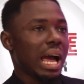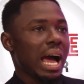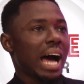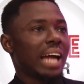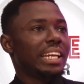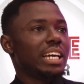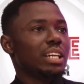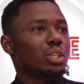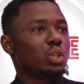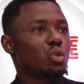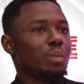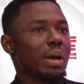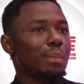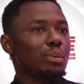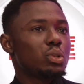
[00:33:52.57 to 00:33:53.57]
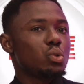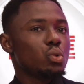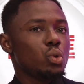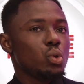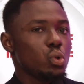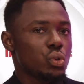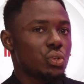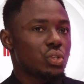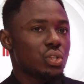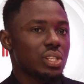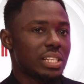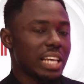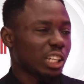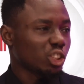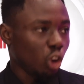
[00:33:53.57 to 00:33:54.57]
and then to be able to use
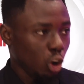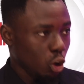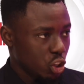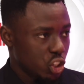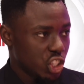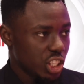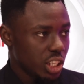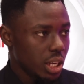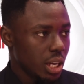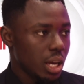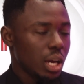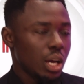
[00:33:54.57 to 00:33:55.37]
technology